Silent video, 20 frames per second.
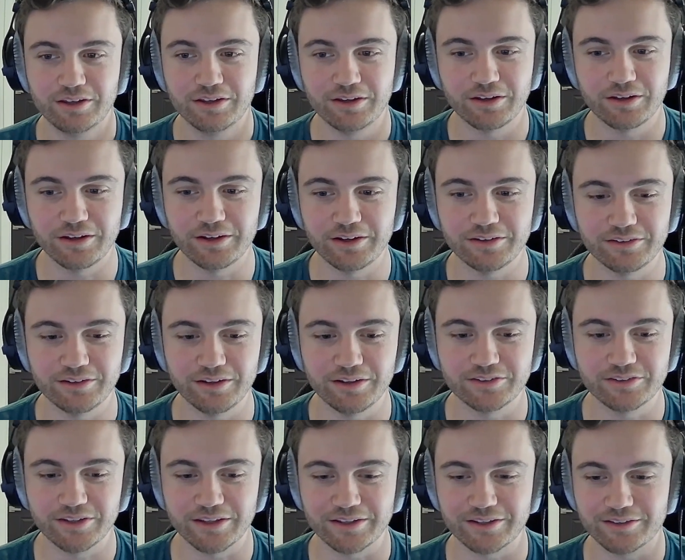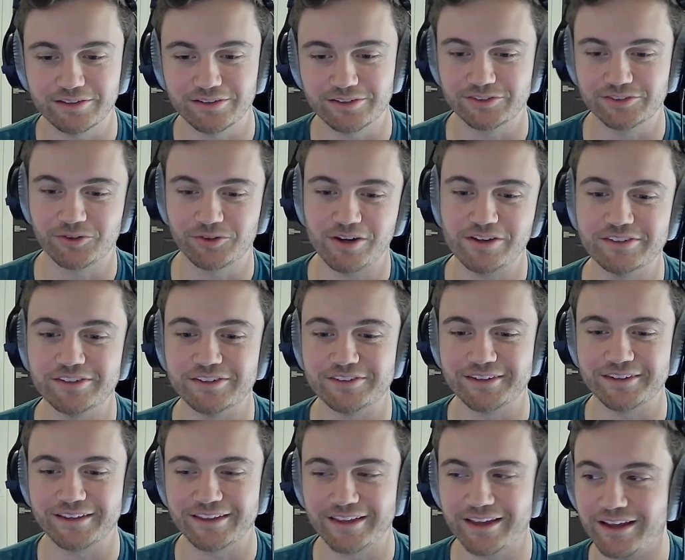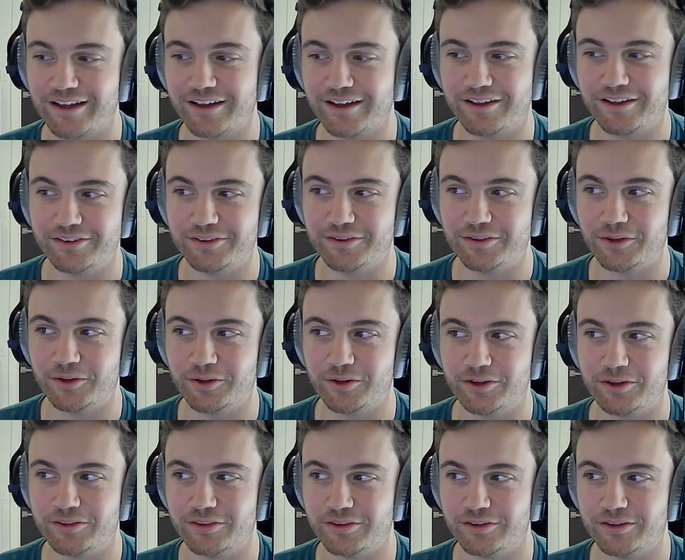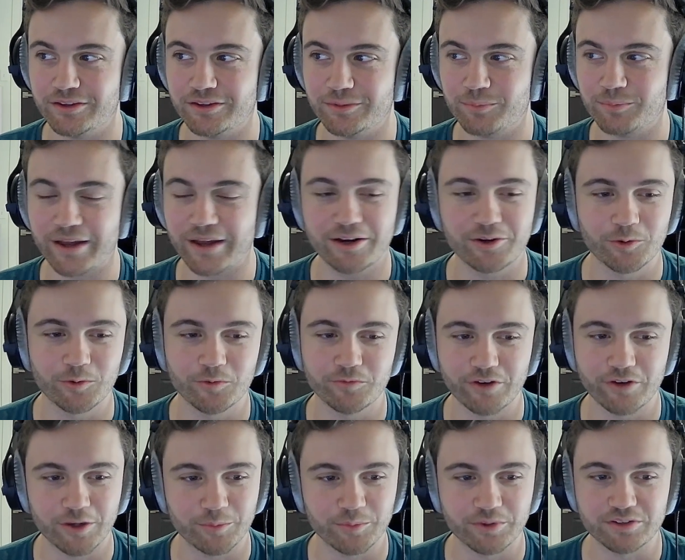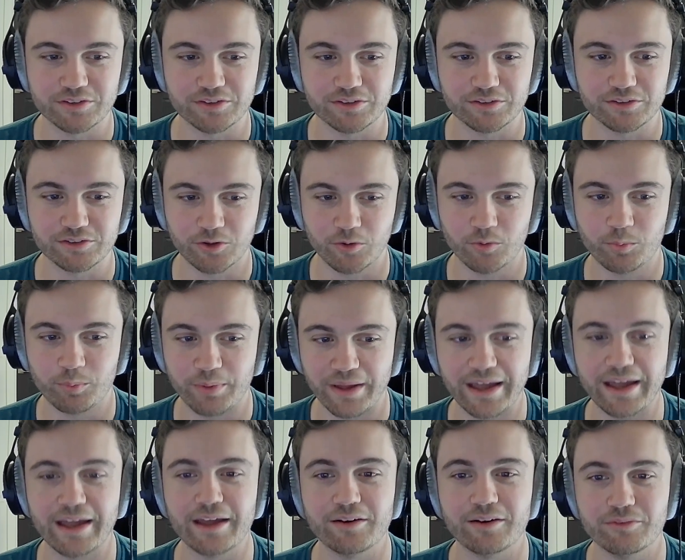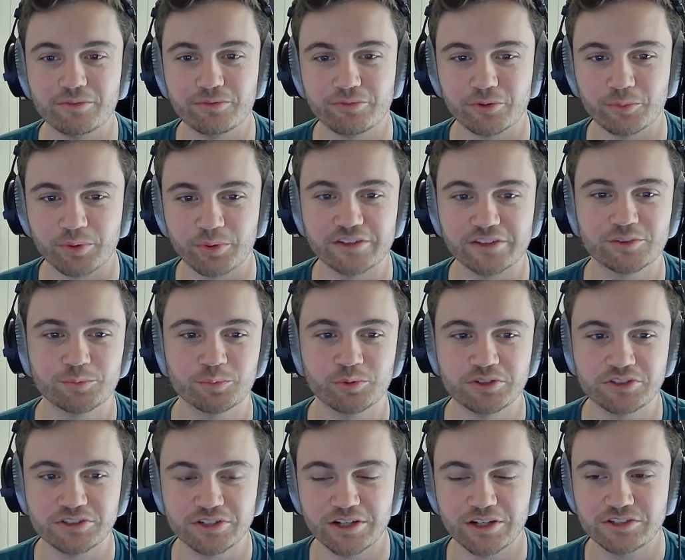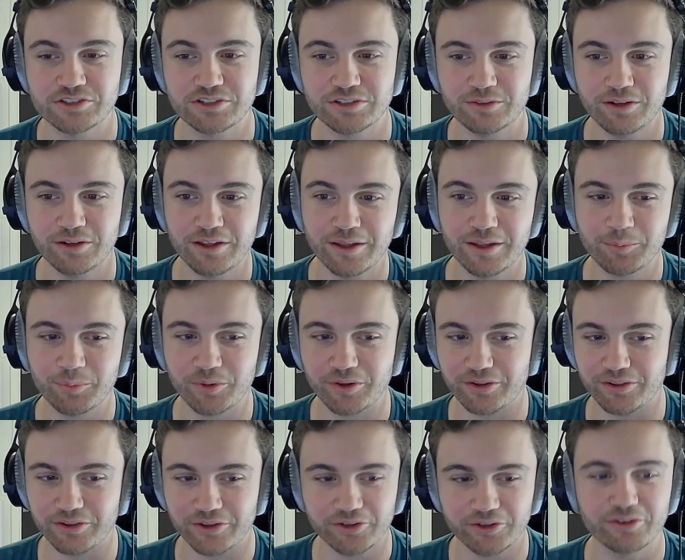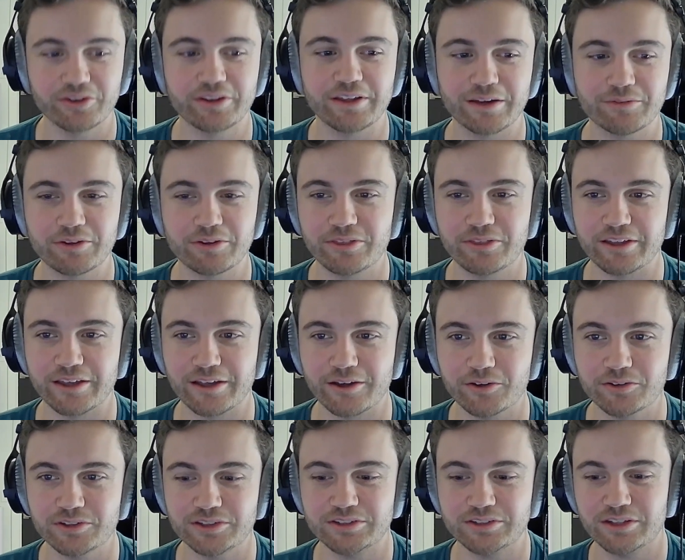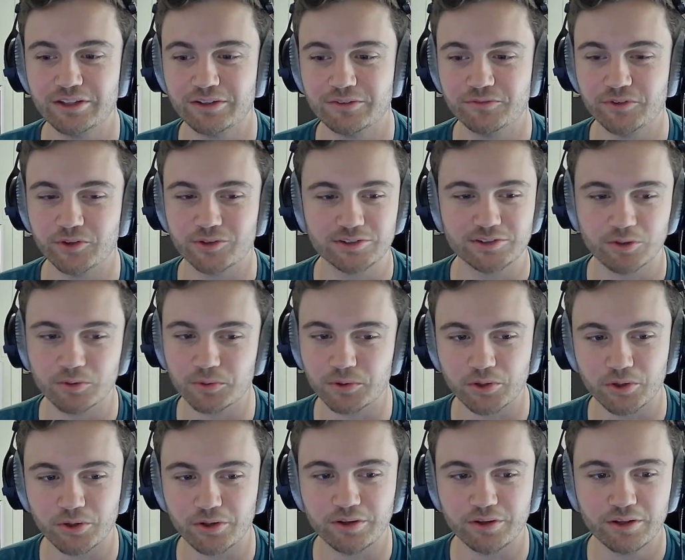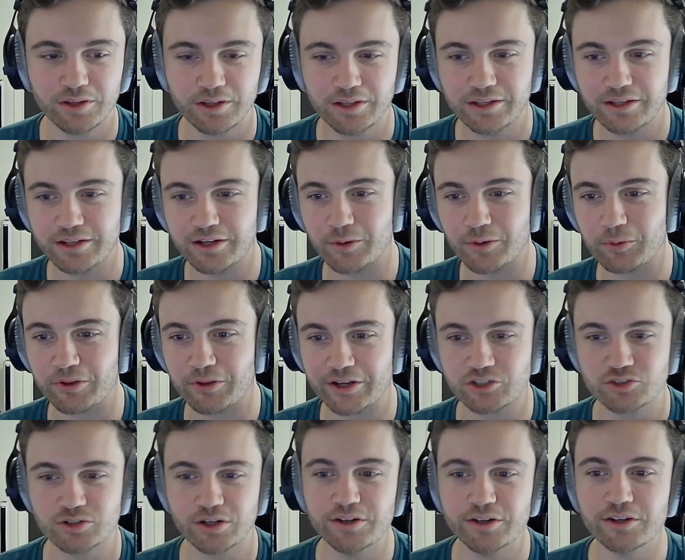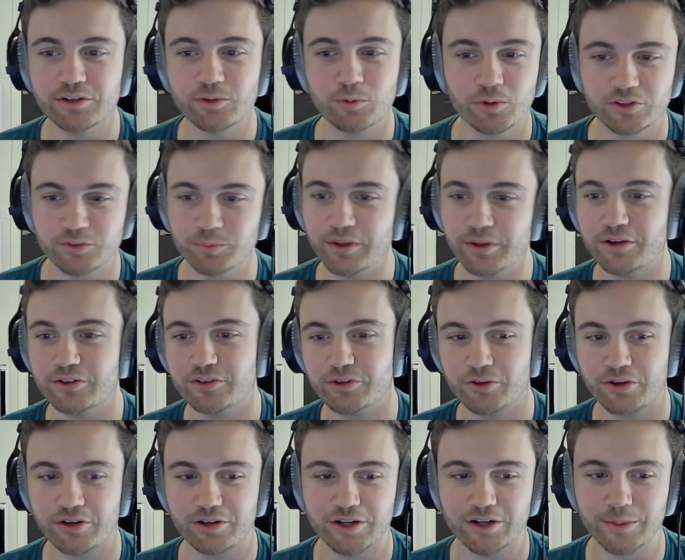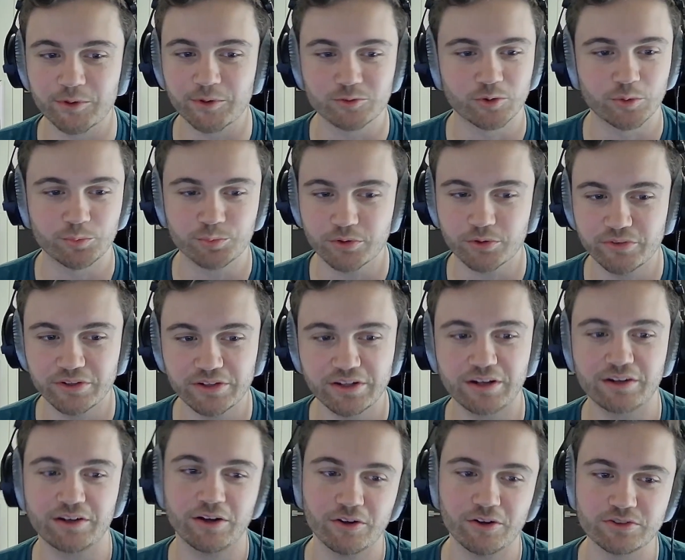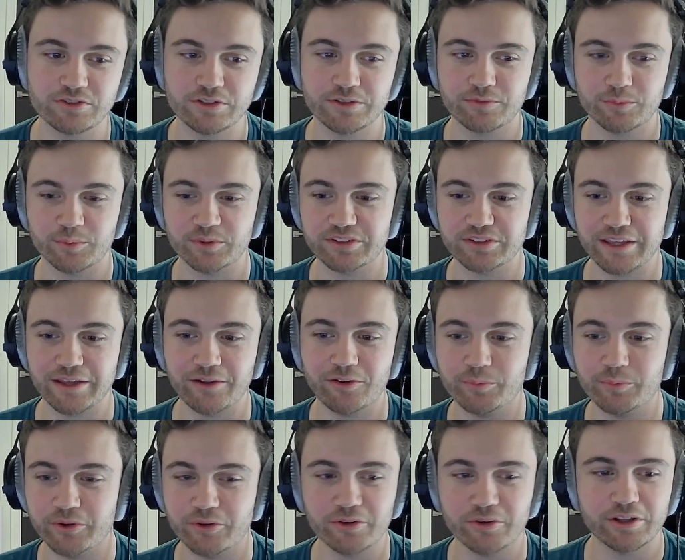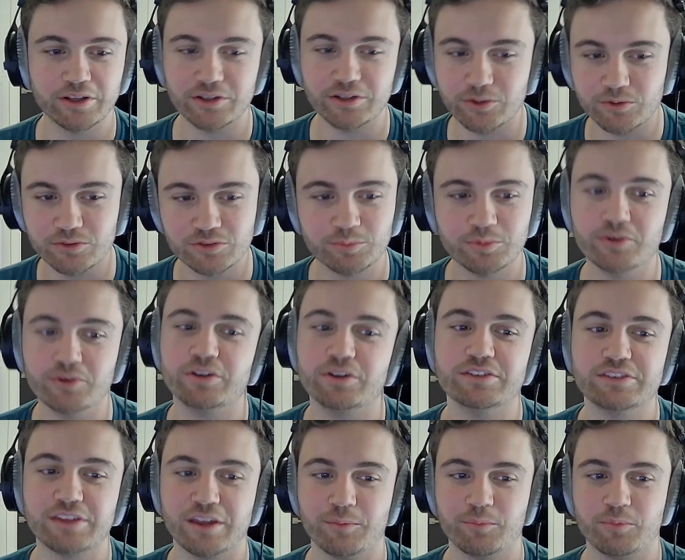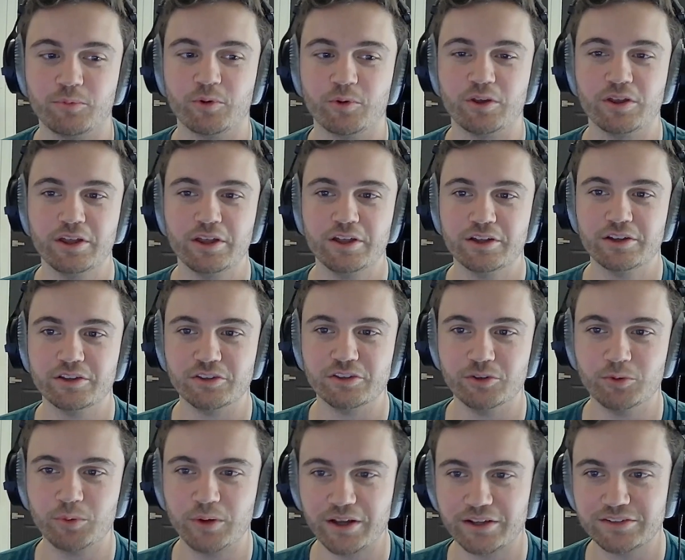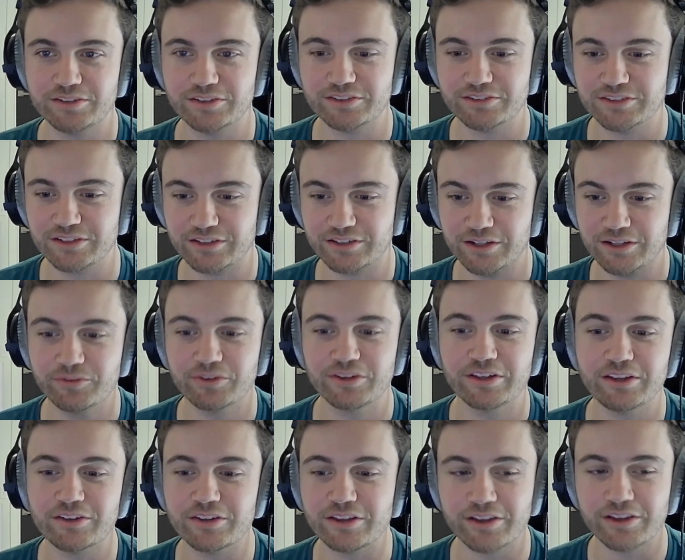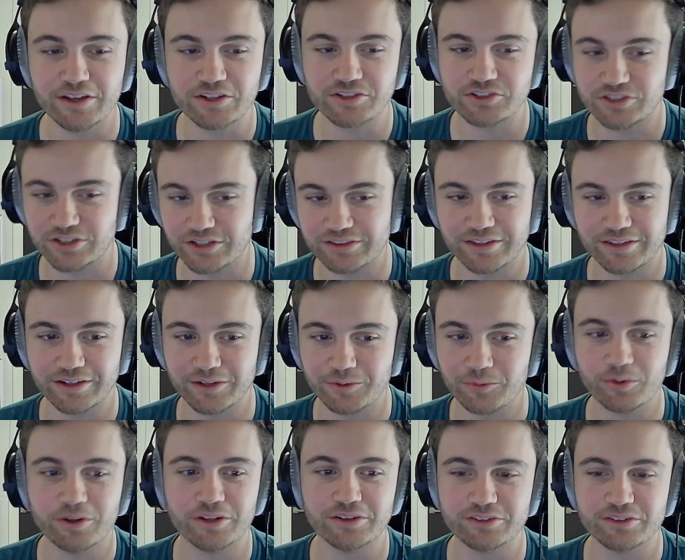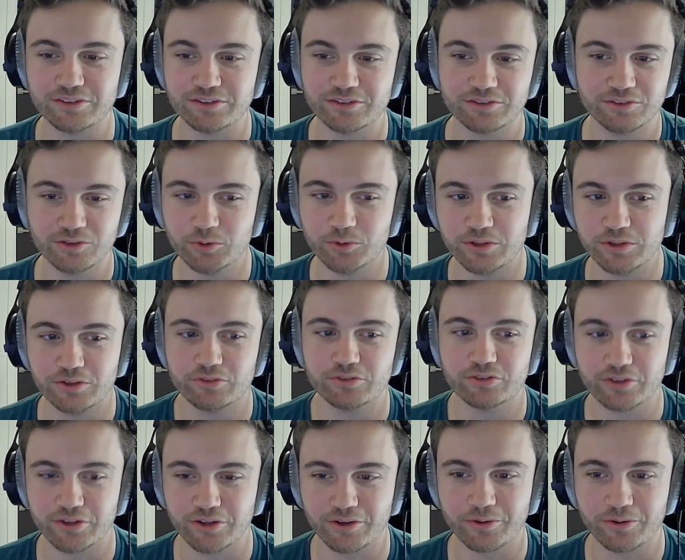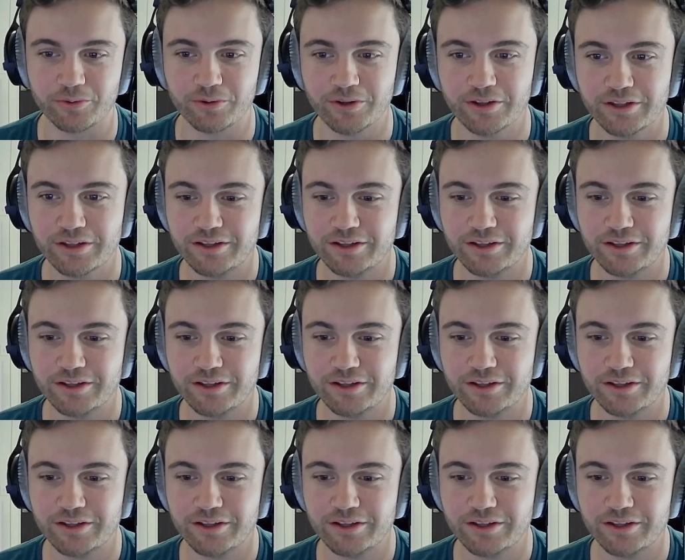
And it's crazy. It's like, yeah, the macro environment's so bad for price appreciation, but literally everything else feels so good. We're like trending towards better tokenomics. We're improving technology from a scalability and usability standpoint. UX is significantly less shit than it was 2 years ago.